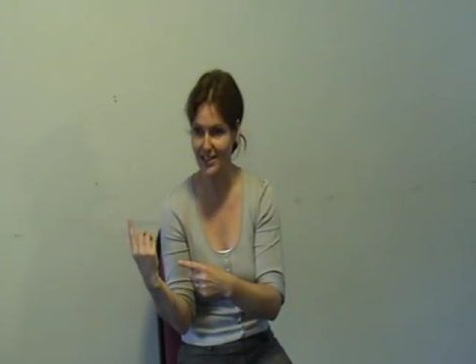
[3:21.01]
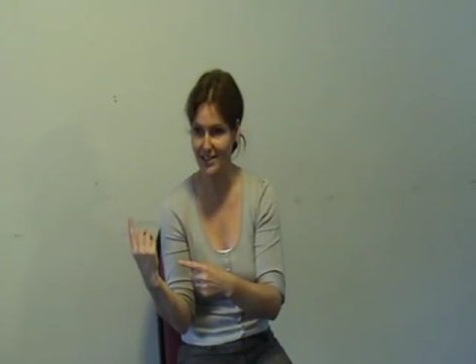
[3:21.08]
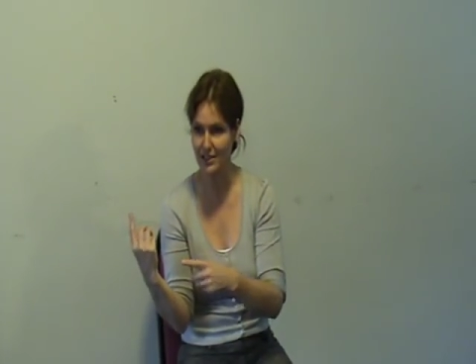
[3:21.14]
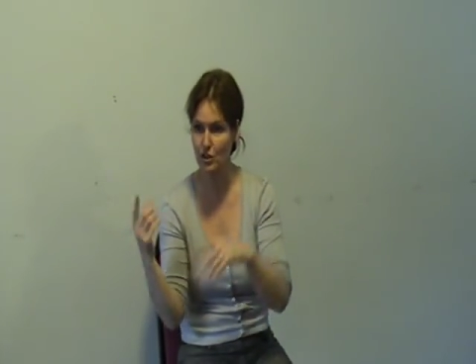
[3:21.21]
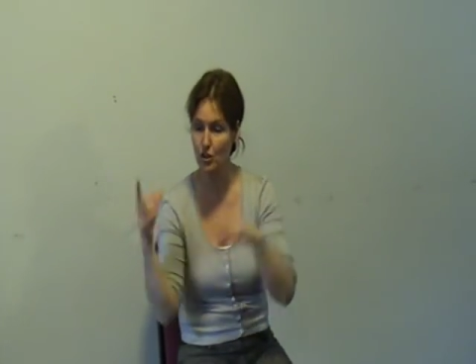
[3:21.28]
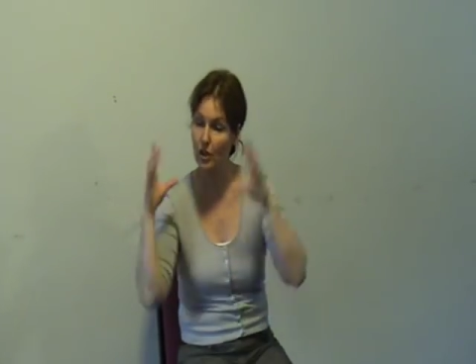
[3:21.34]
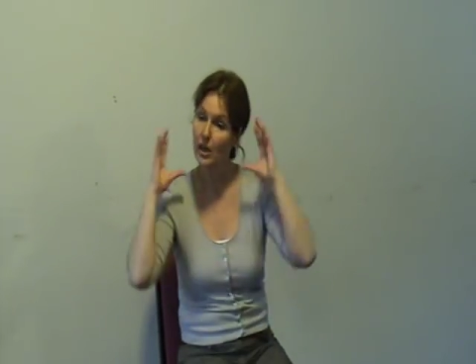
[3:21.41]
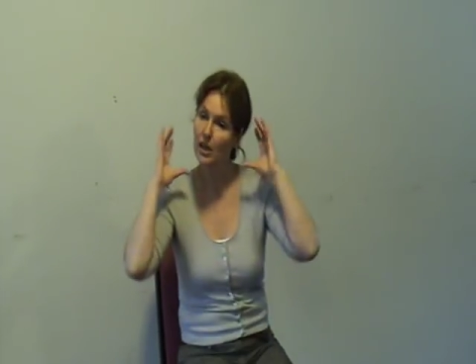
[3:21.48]

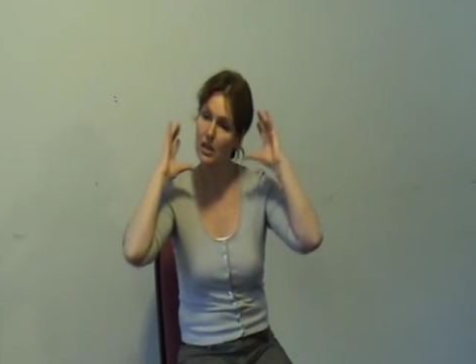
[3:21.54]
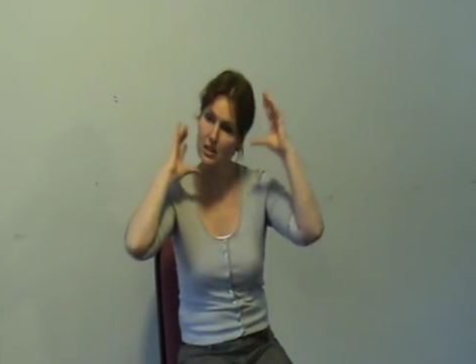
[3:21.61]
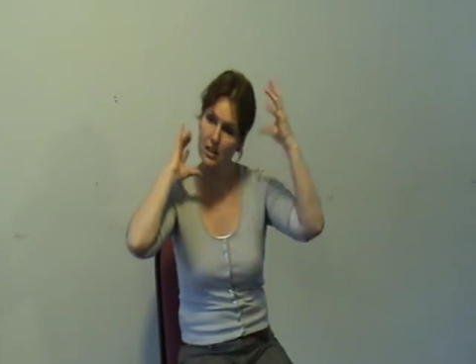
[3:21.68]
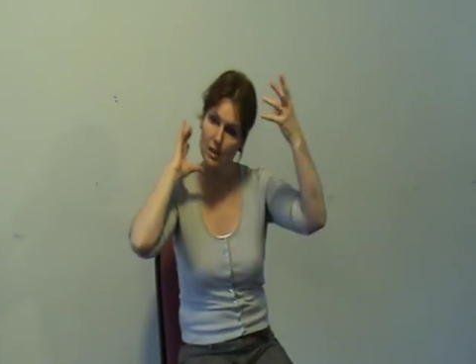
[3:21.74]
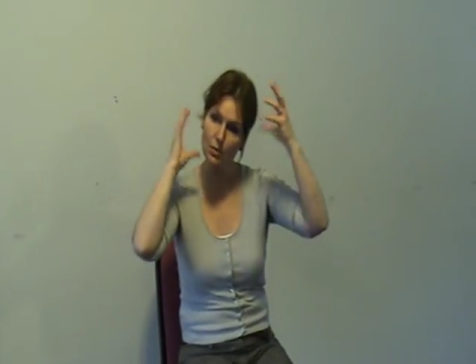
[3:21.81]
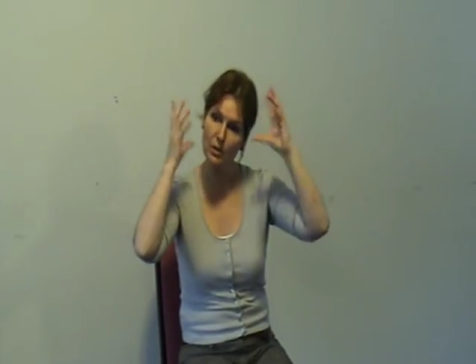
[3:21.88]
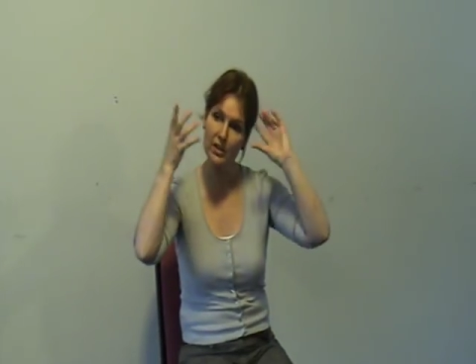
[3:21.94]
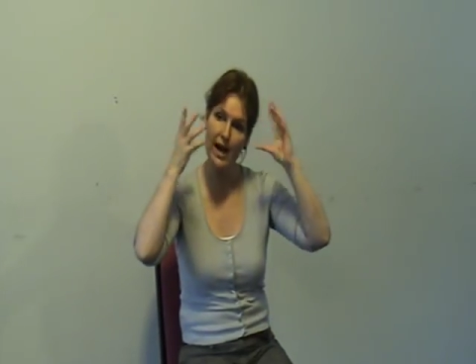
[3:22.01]
so they can
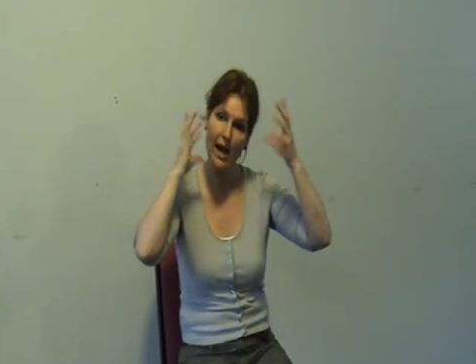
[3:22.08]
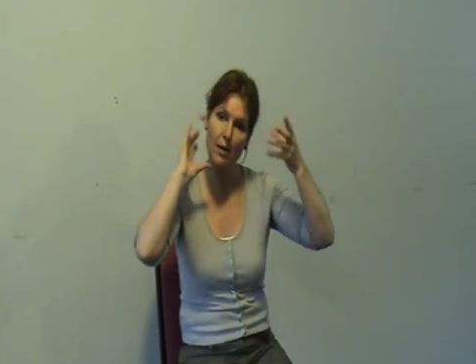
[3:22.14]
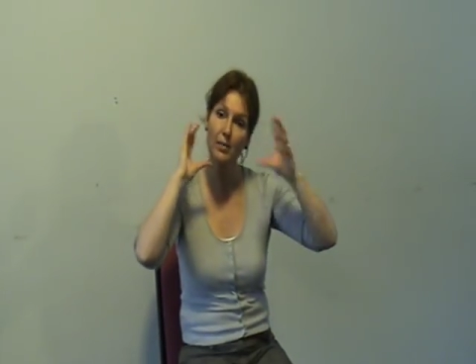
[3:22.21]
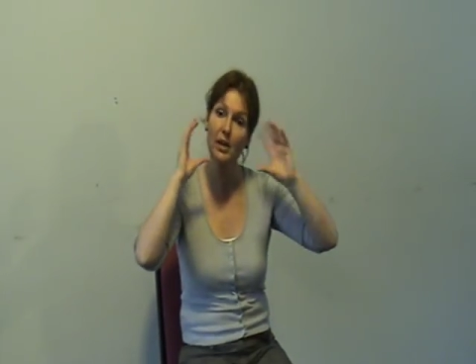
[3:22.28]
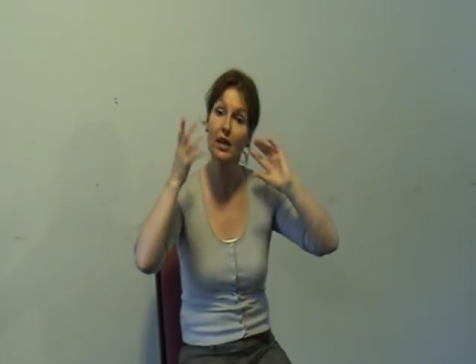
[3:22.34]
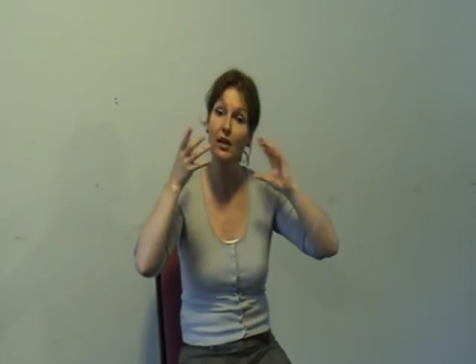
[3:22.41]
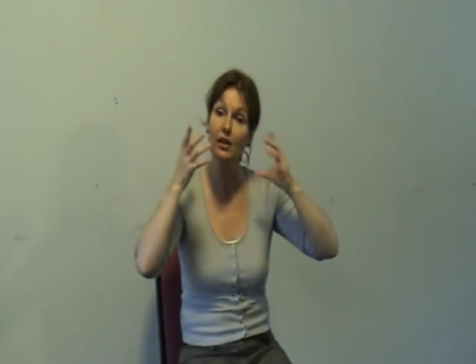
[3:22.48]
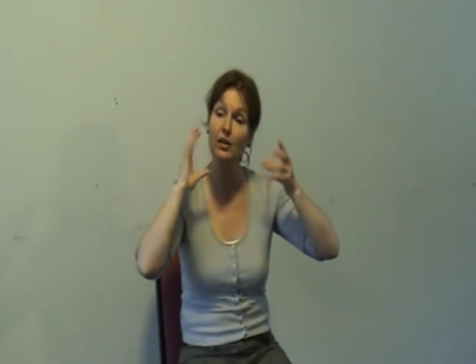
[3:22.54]
see what's
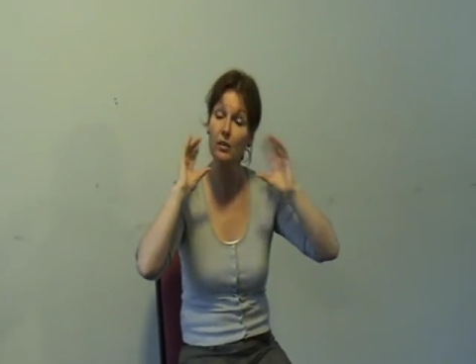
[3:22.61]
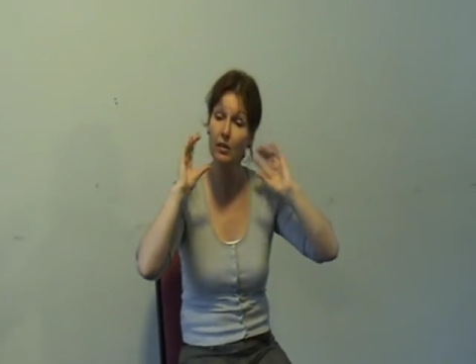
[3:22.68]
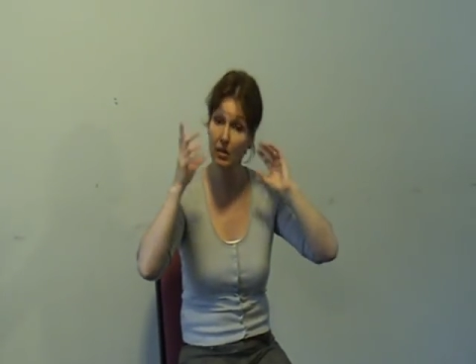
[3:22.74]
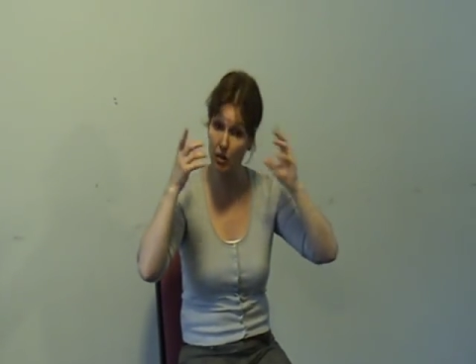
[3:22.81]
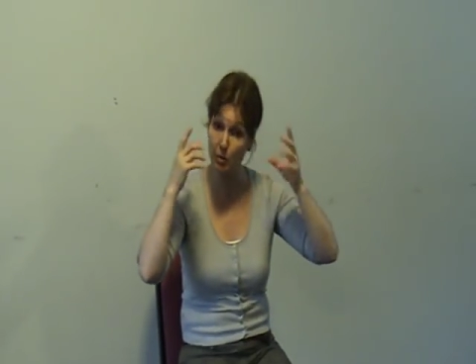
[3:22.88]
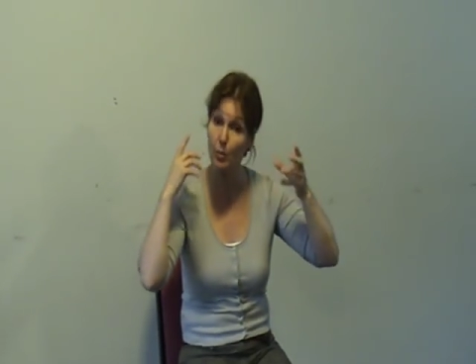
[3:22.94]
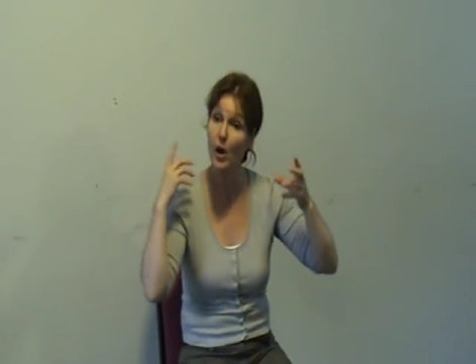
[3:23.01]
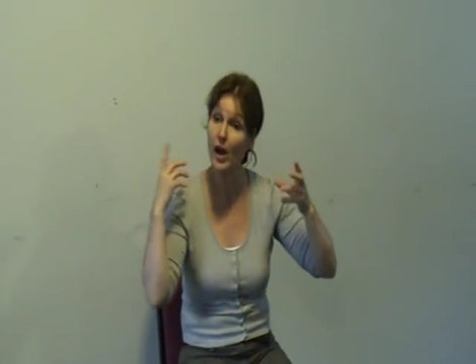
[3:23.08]
happening in
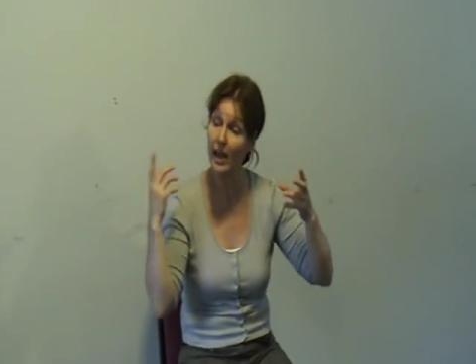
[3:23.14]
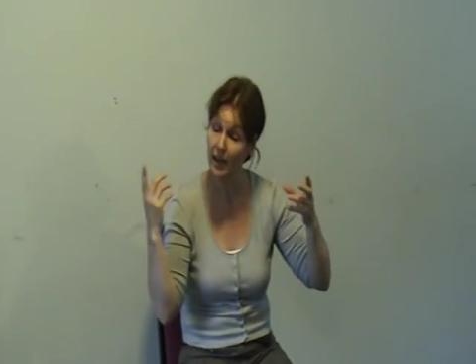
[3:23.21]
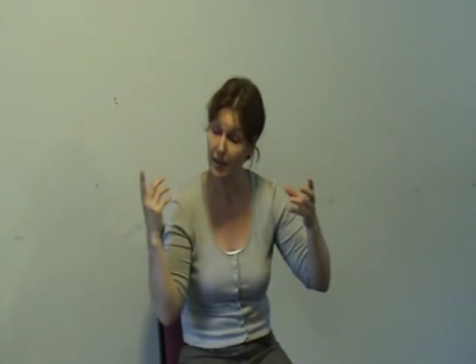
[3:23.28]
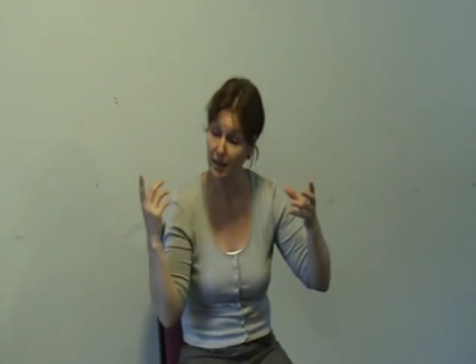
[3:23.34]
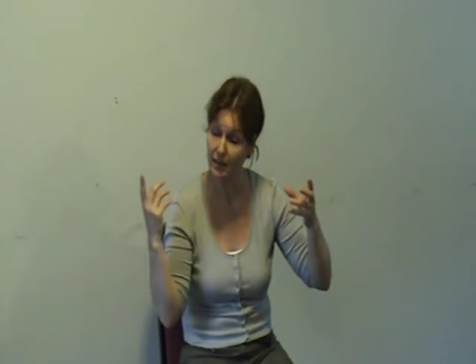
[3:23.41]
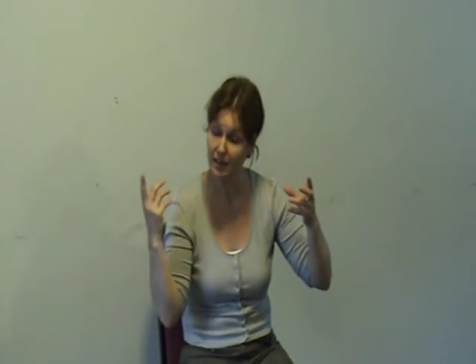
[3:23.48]
the brain.